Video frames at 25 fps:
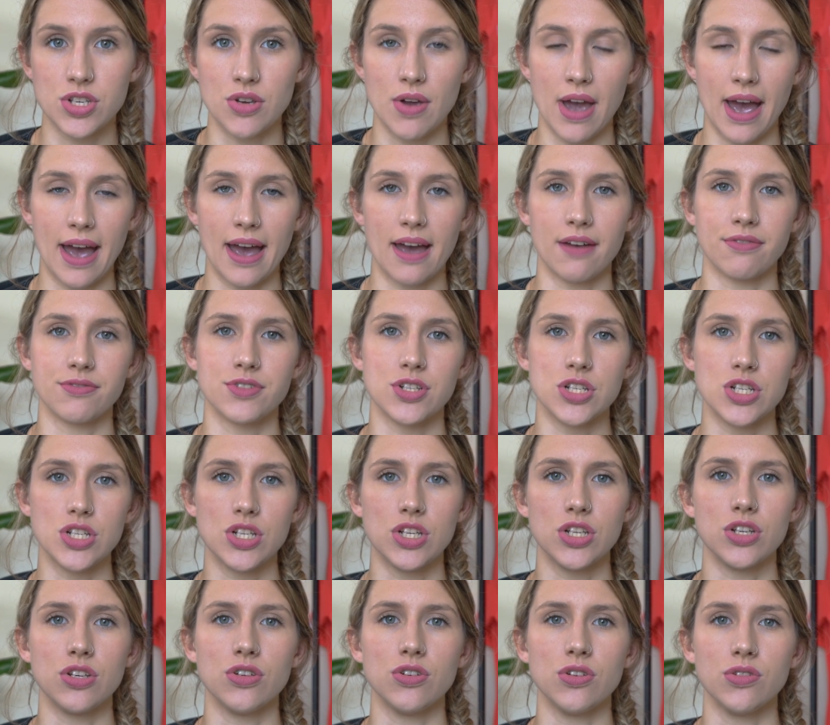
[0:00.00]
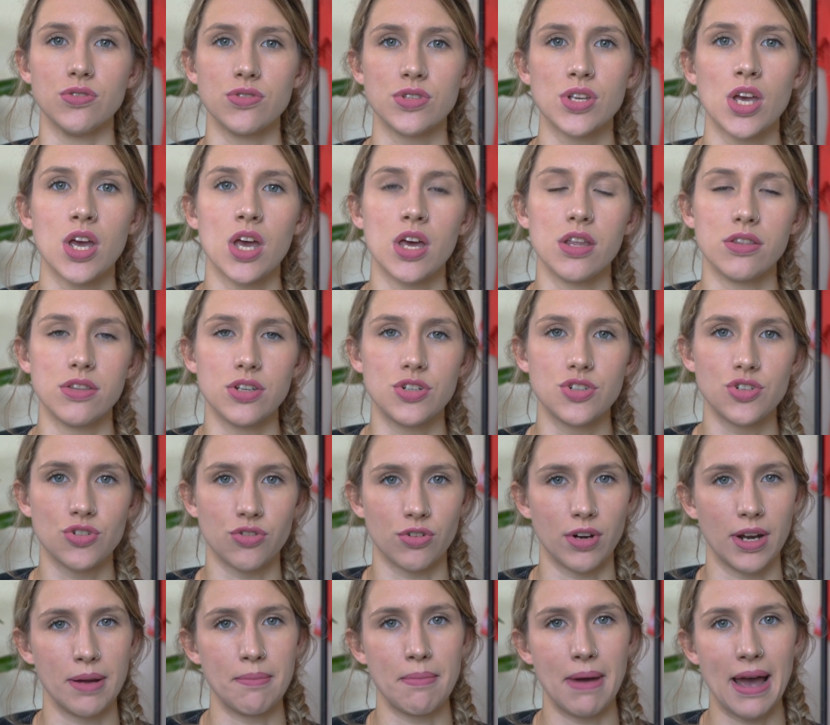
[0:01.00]
You have to use the
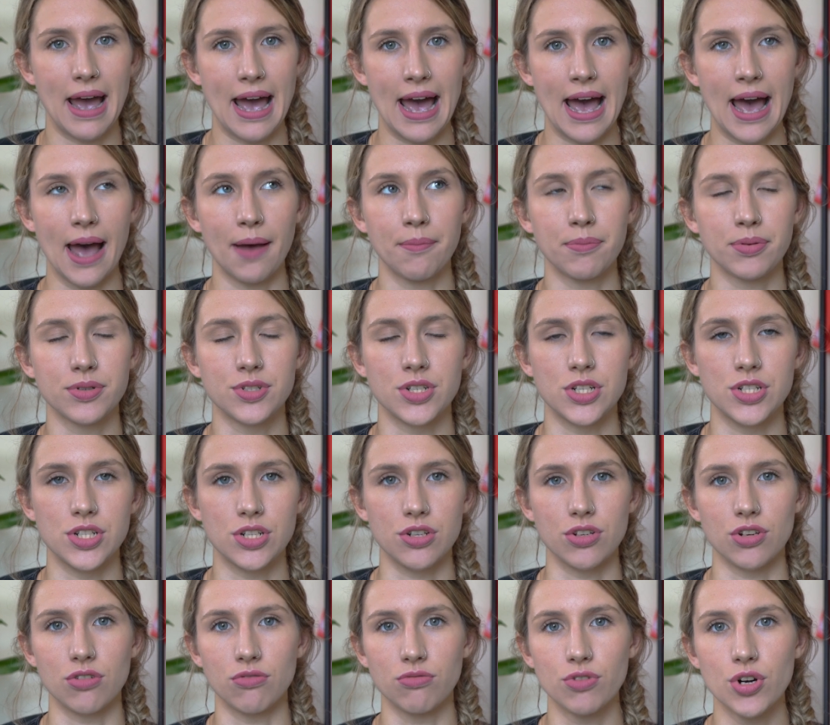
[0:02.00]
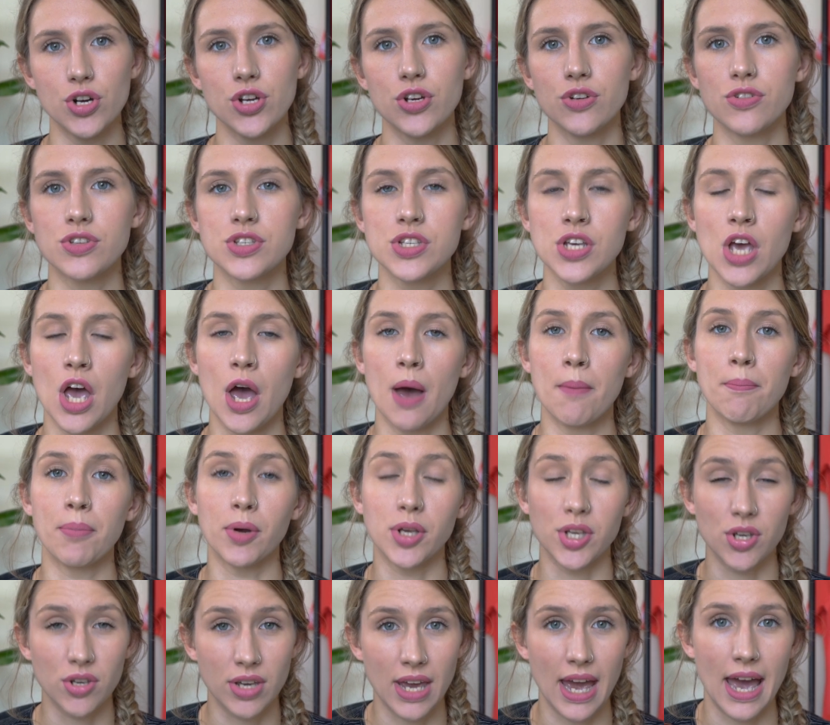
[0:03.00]
Trimm app to do your routes,
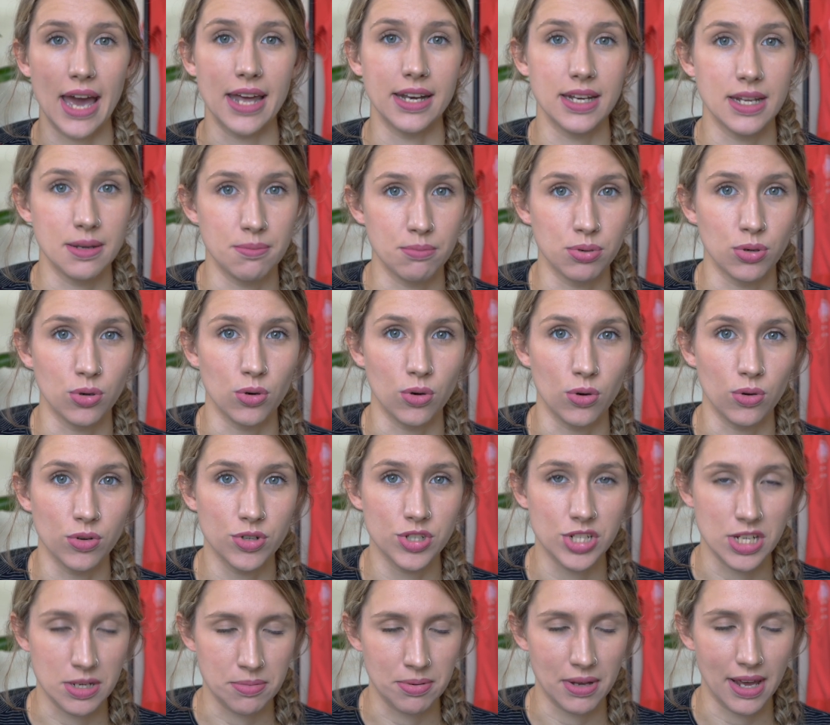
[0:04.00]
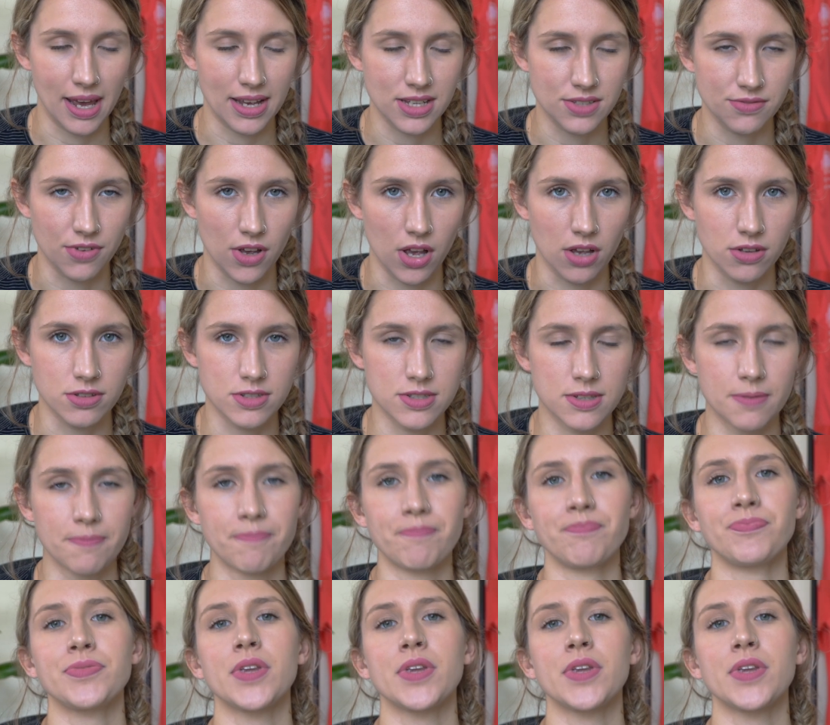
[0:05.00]
but you can import GPX files.